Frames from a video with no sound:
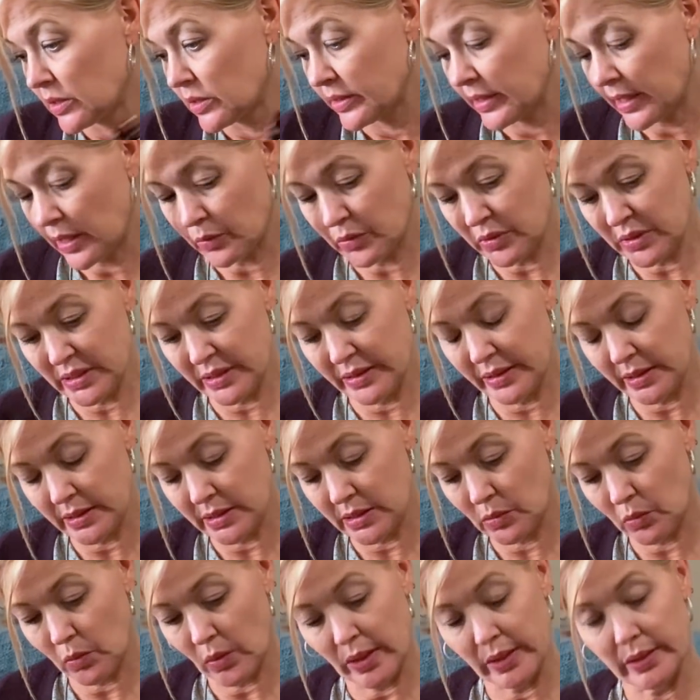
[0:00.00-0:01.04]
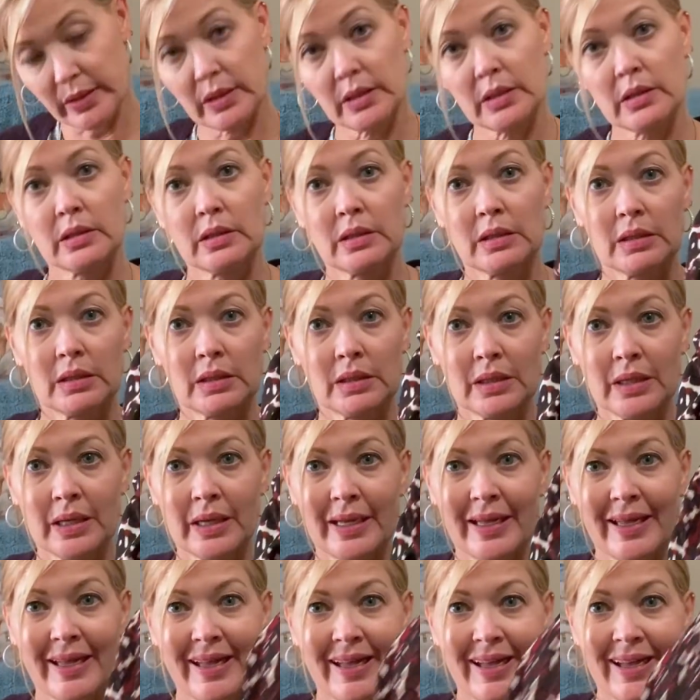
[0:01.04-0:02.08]
That was this one.
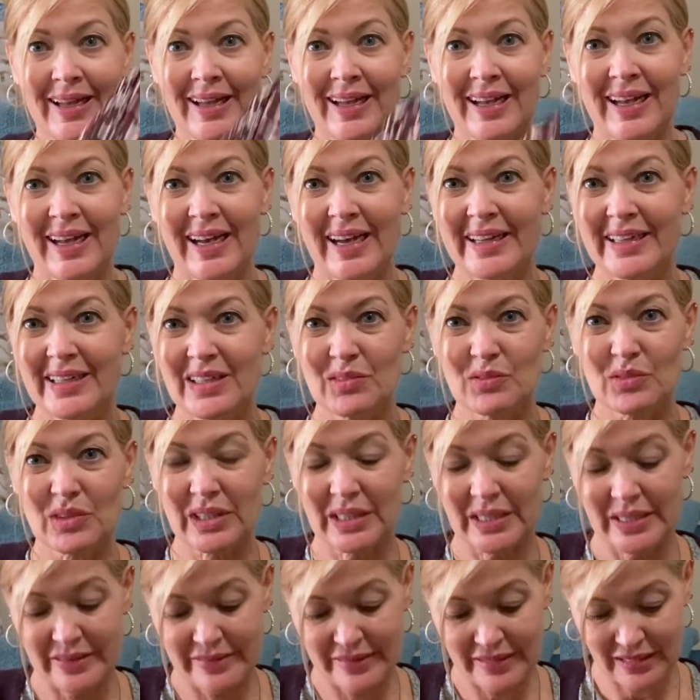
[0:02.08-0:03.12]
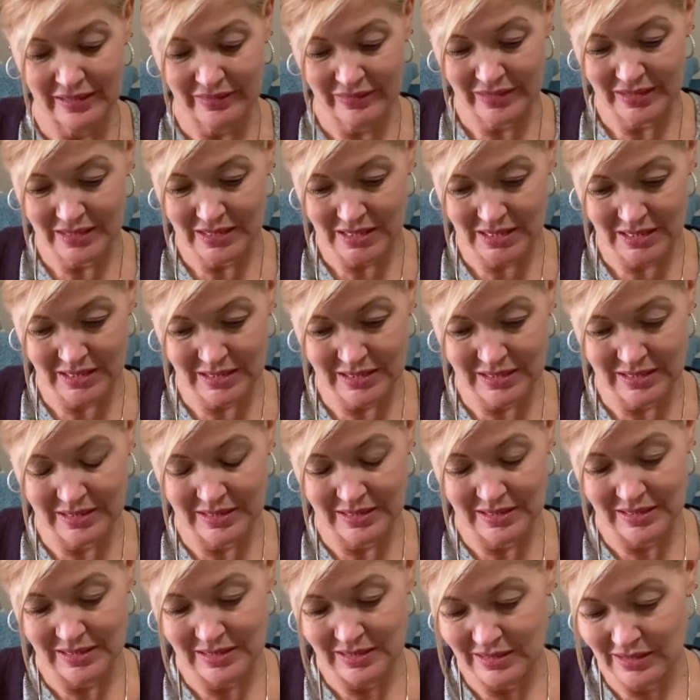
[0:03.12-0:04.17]
I didn't really think this
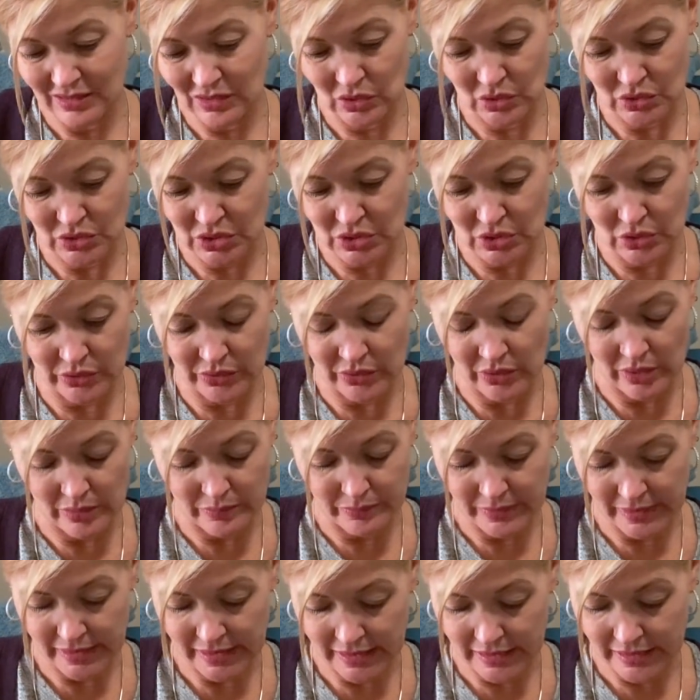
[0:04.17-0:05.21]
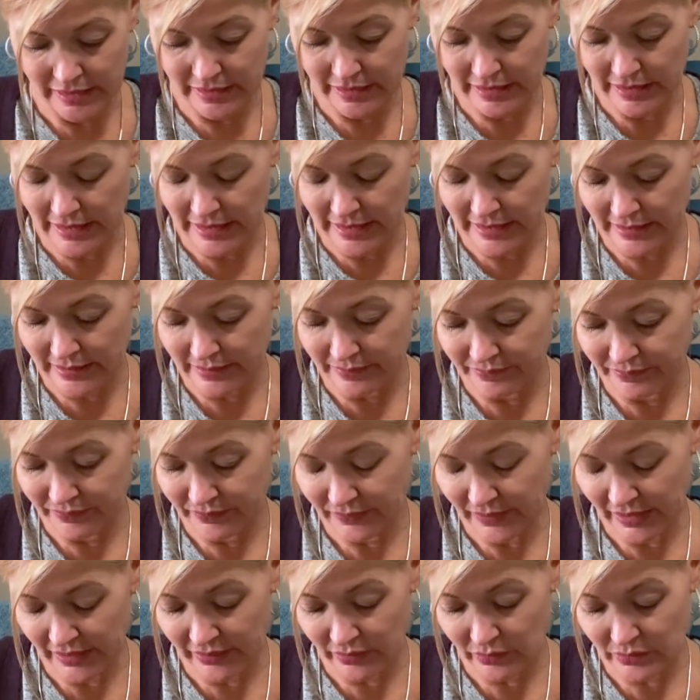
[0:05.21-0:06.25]
looked good on me. Um,
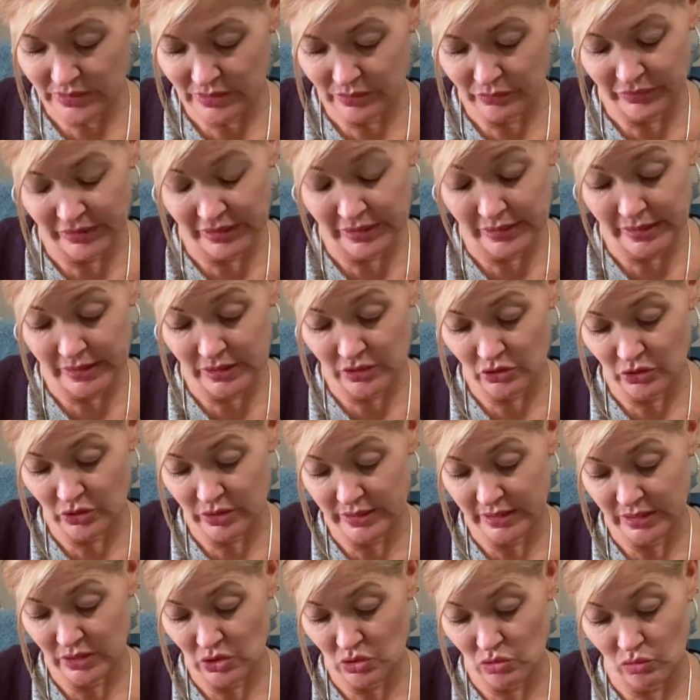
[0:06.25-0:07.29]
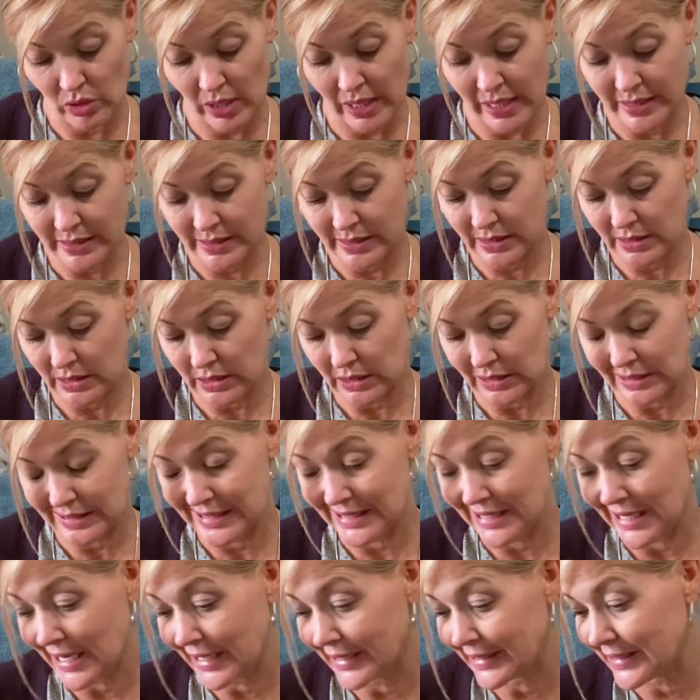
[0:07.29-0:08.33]
I thought it was a very interesting dress. It's
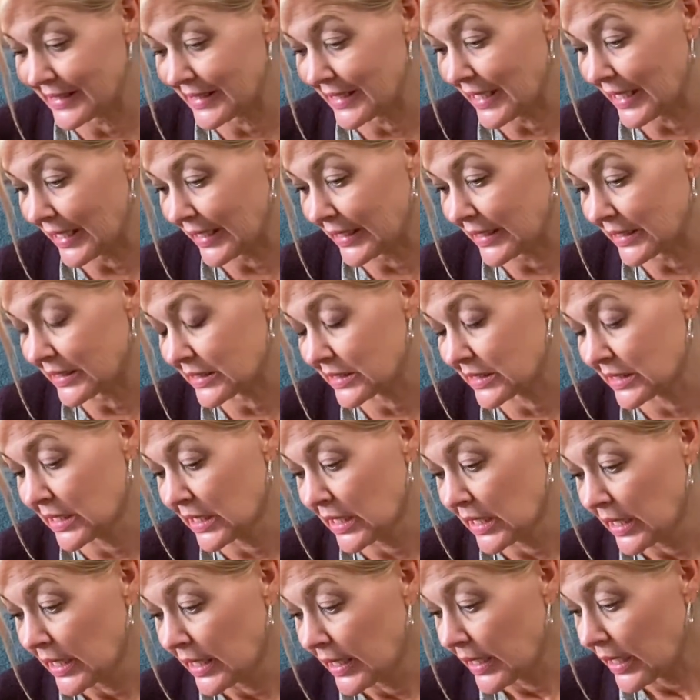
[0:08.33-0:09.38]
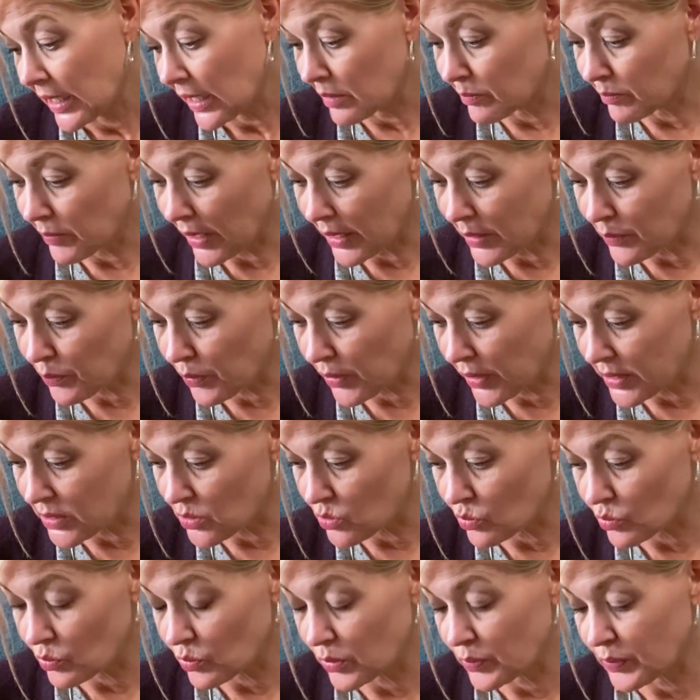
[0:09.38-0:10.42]
98 and my price
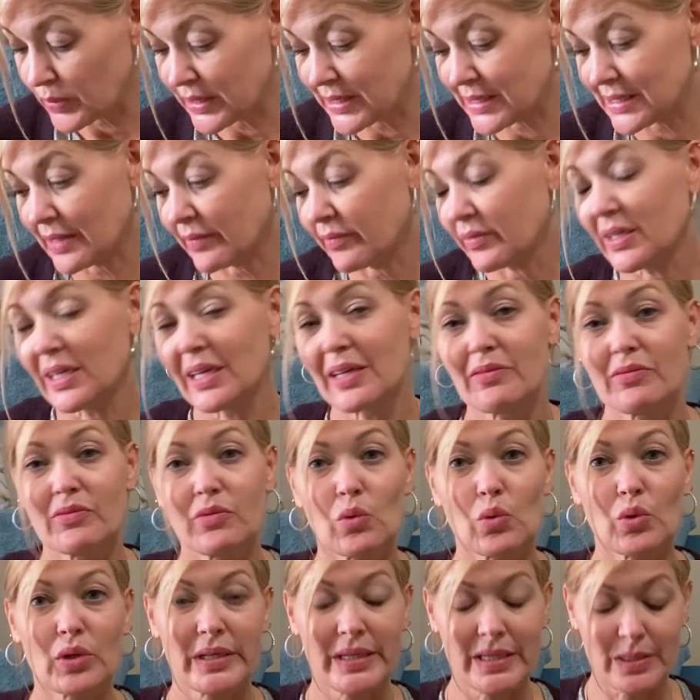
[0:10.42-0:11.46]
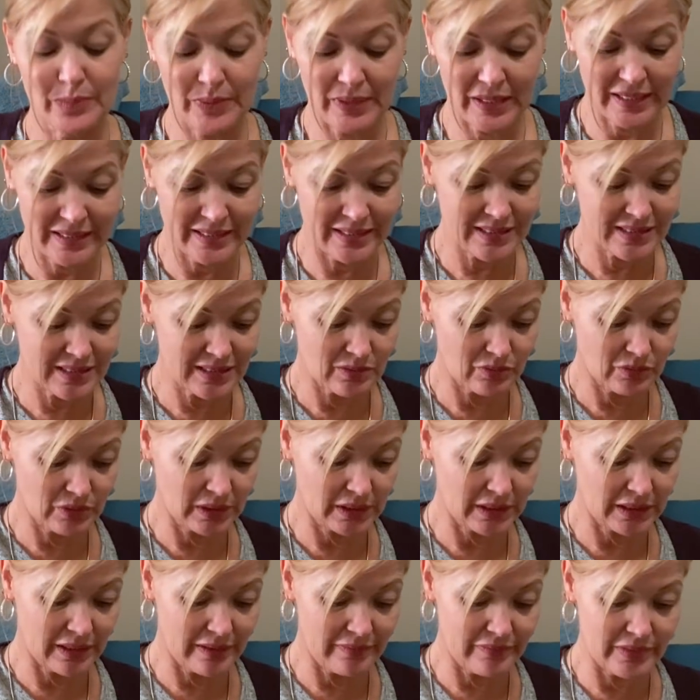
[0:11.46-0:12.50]
would be 78.40, but I just didn't
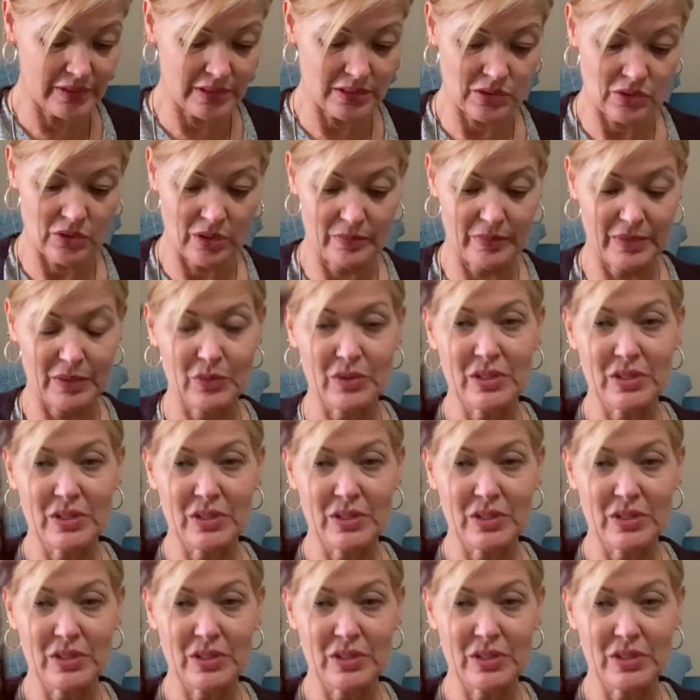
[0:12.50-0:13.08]
really love this on me.